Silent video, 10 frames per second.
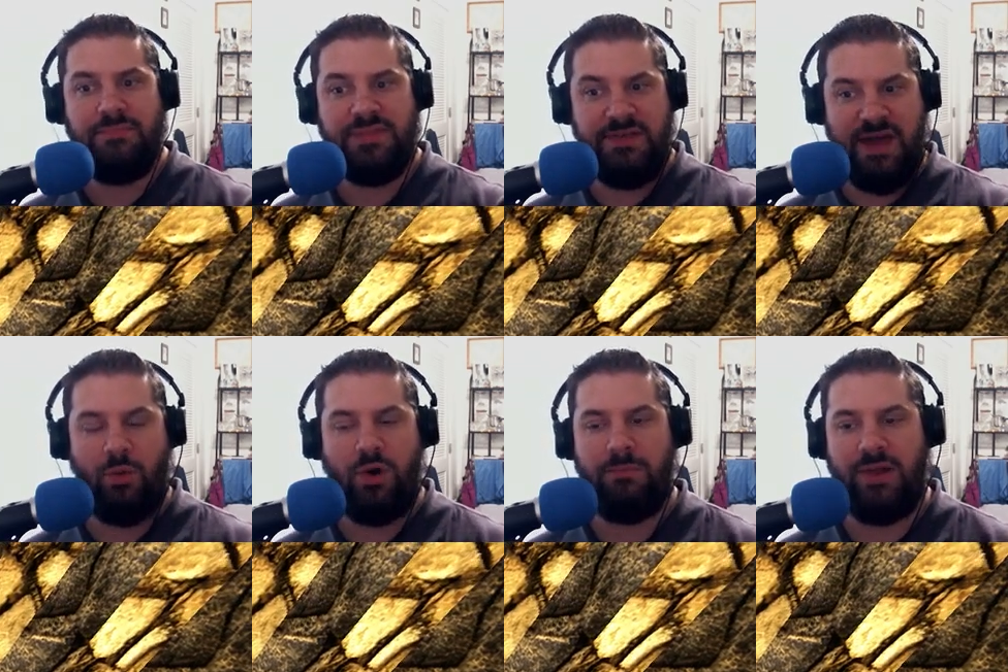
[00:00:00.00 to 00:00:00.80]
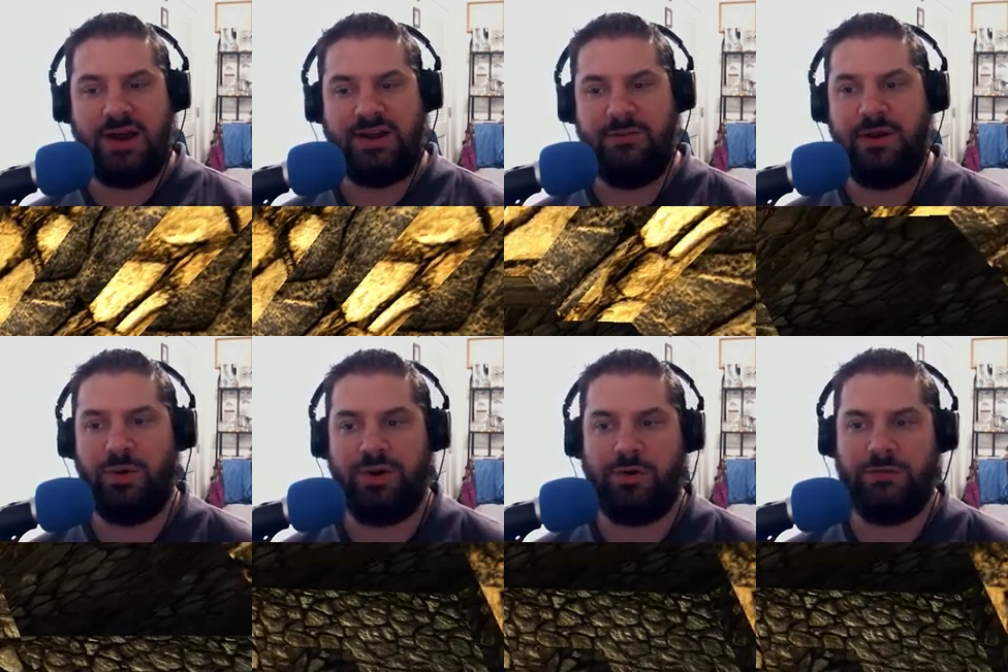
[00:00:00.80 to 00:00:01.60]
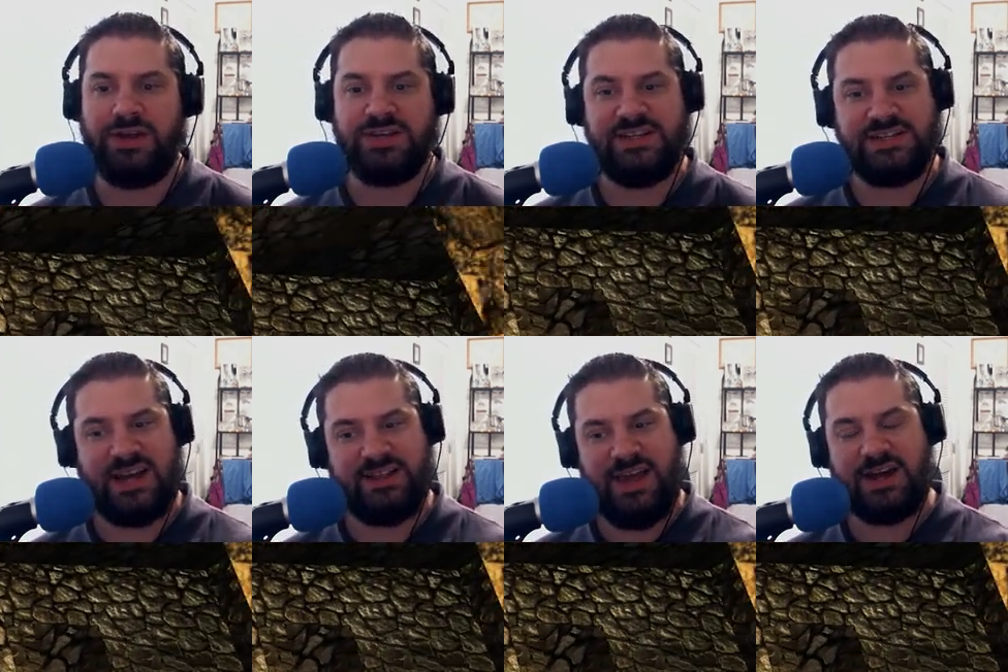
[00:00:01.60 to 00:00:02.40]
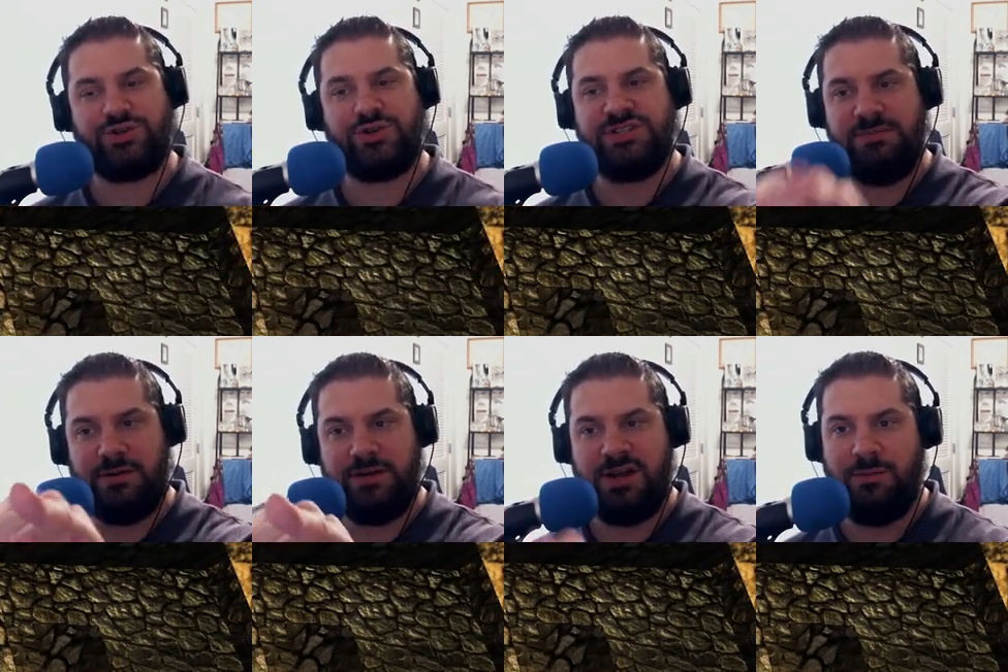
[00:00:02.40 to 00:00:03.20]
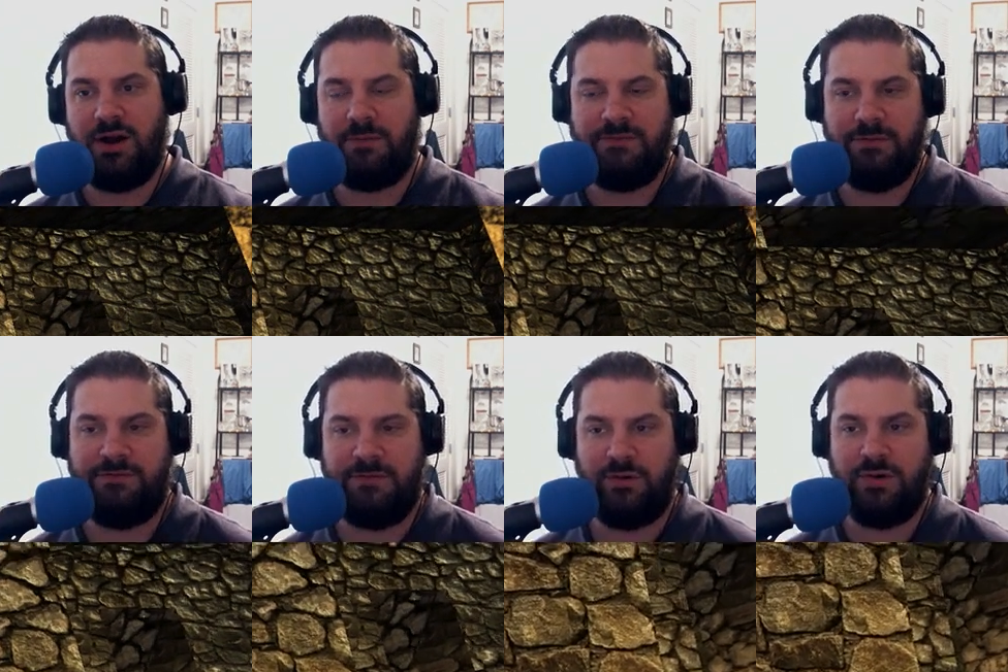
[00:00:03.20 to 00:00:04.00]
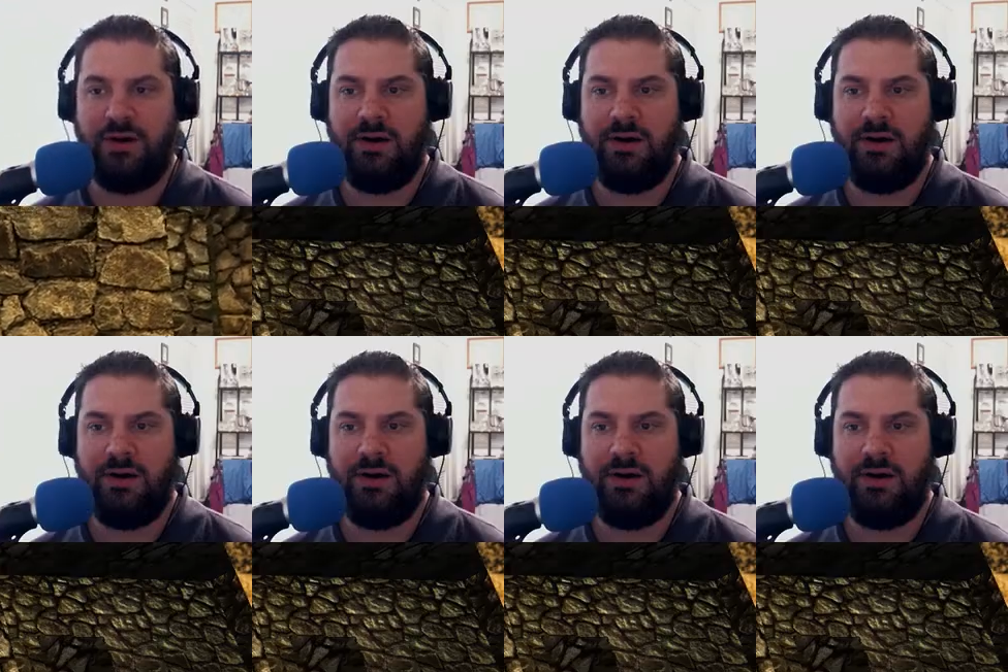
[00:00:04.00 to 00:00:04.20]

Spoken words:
then that one block in the middle would hold, because then it's got the extra stability coming up from the floor.